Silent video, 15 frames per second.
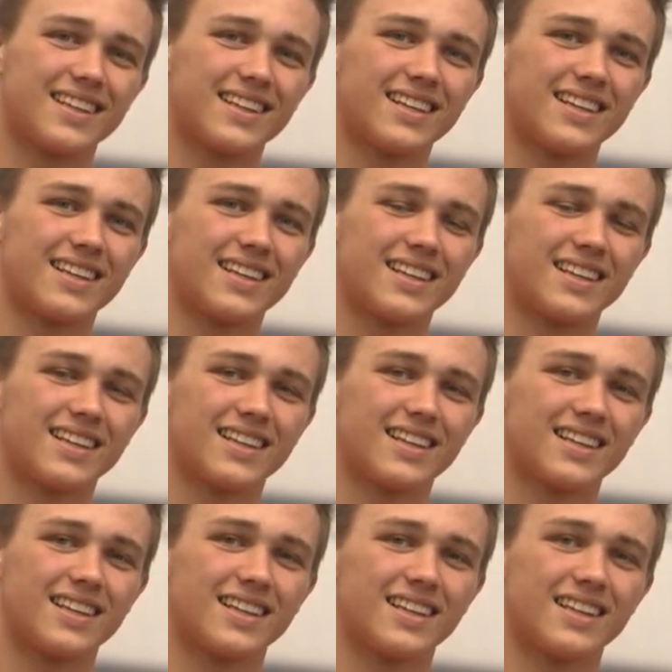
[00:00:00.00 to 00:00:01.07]

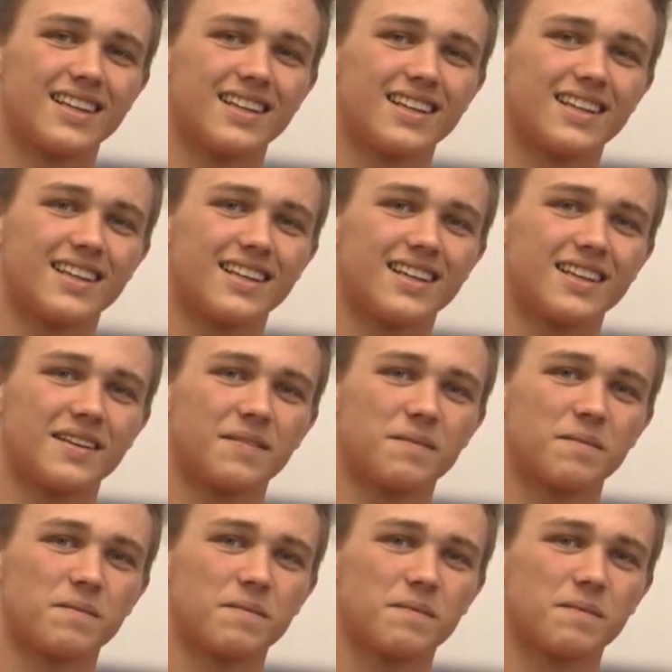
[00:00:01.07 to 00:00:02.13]

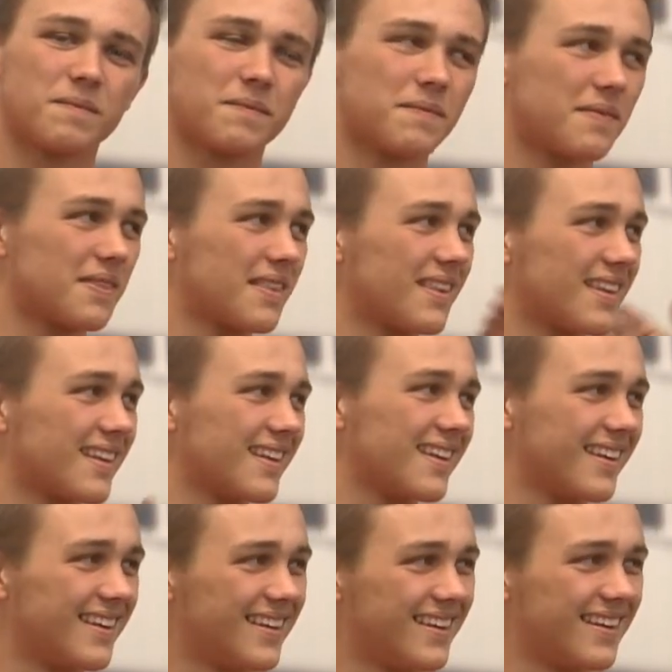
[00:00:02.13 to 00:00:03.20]

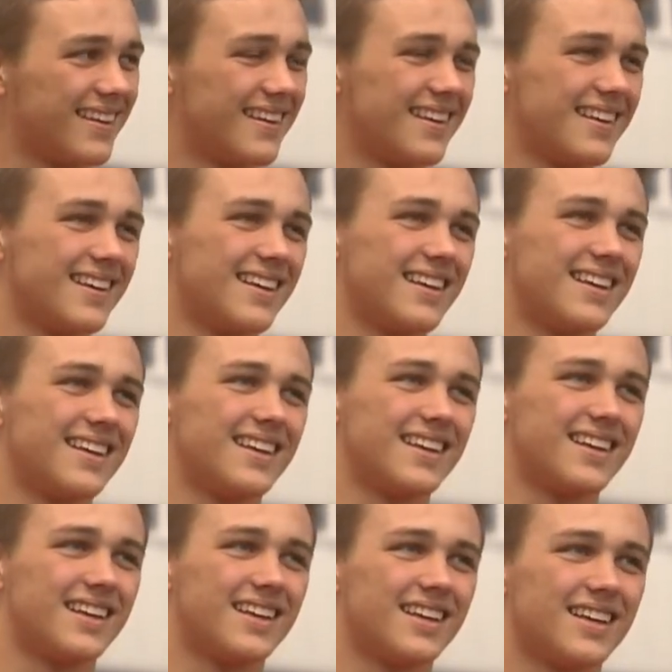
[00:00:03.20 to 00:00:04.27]

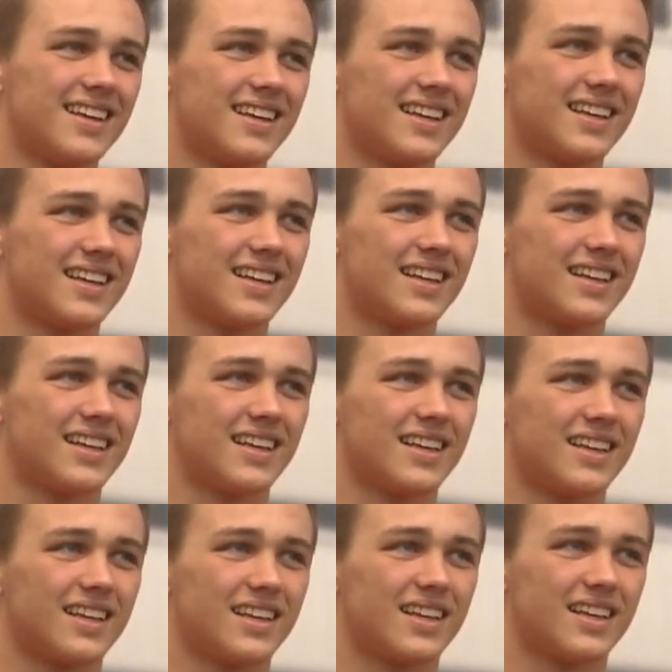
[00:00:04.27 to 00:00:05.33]

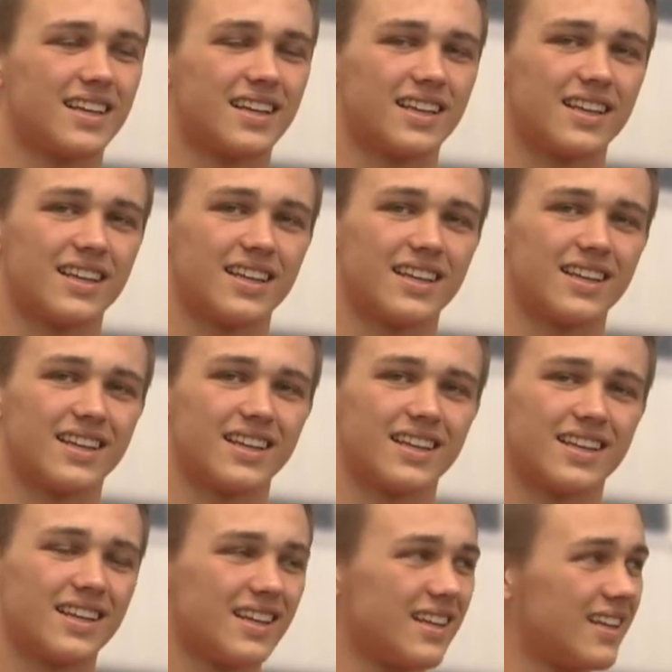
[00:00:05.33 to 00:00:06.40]

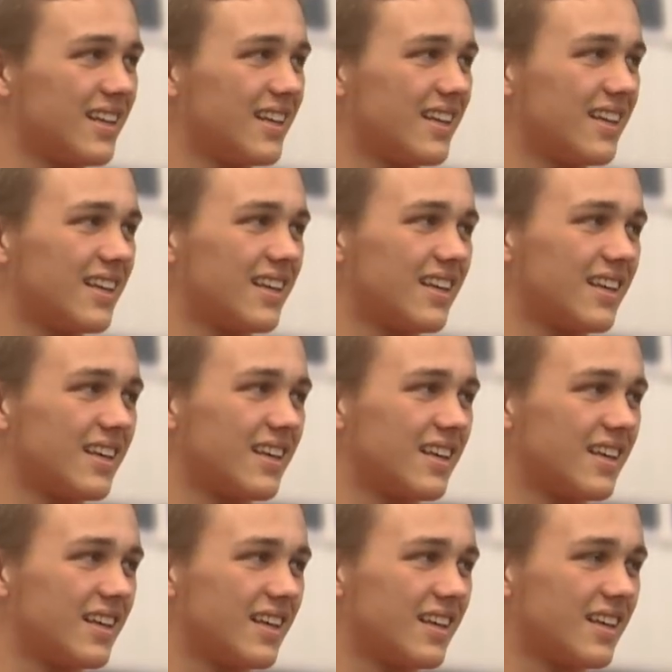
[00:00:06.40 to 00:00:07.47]

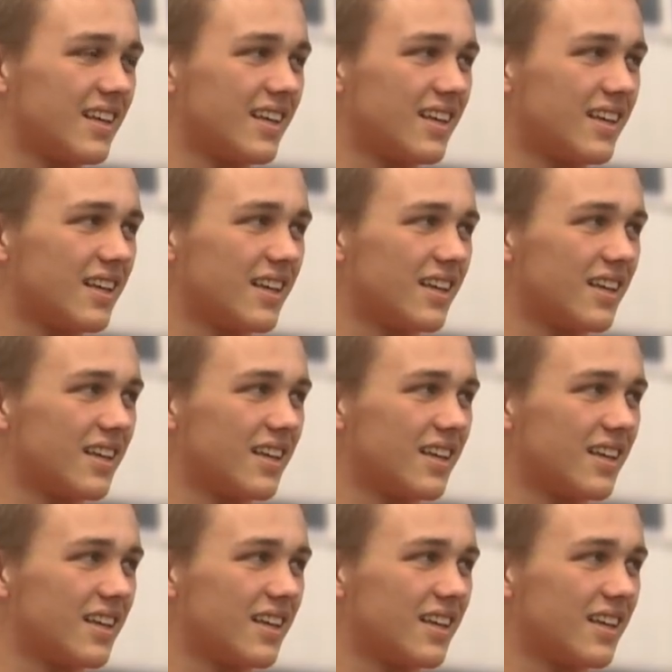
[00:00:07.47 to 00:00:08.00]
No words are spoken by the person on screen.